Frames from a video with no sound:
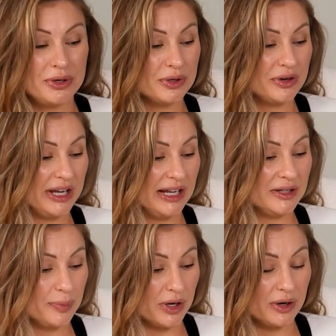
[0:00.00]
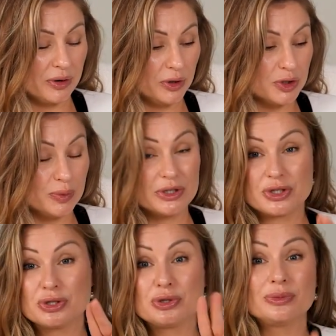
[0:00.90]
or you create the protocols with
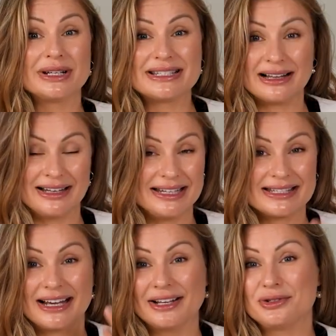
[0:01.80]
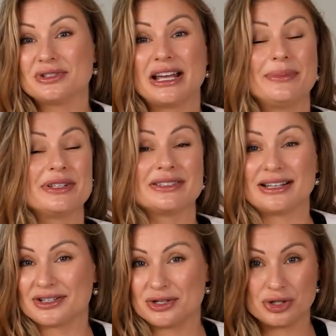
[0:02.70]
two modalities, HydroDiamond and
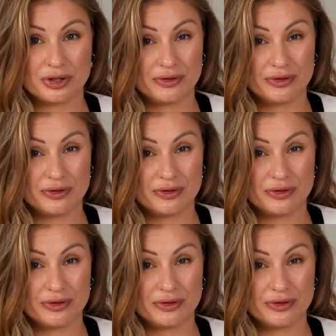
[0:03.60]
oxygen